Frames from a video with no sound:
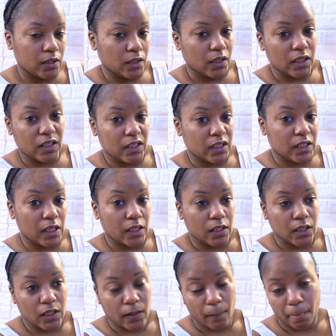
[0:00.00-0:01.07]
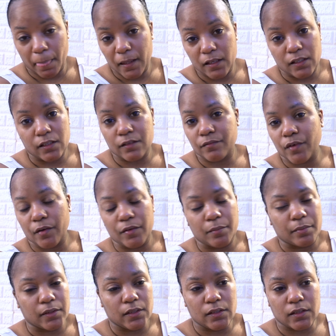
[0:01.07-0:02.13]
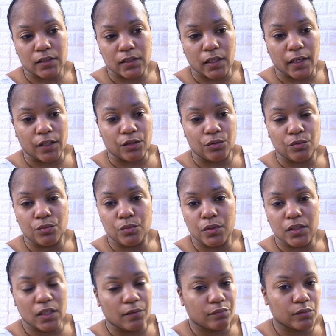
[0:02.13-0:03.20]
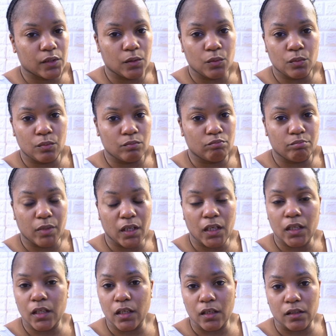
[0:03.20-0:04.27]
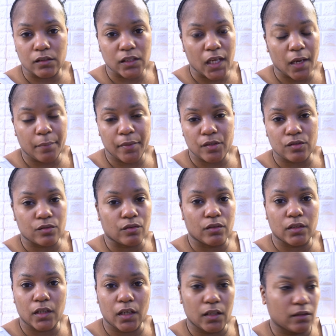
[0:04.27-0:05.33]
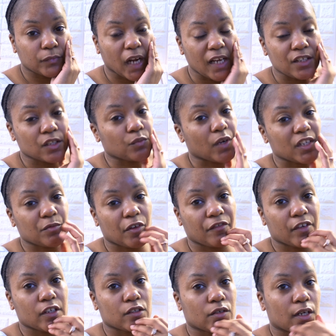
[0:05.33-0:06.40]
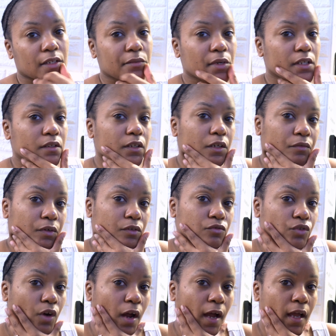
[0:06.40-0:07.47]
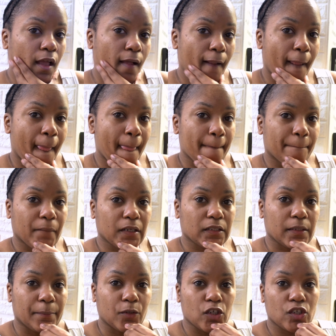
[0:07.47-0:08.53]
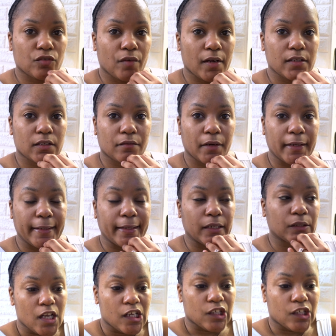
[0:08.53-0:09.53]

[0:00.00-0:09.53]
The aesthetic is very pleasing. Like, you would definitely be in there taking pictures all day. I just washed my face, so that's why it's looking real dry. I'm about to moisturize it right now.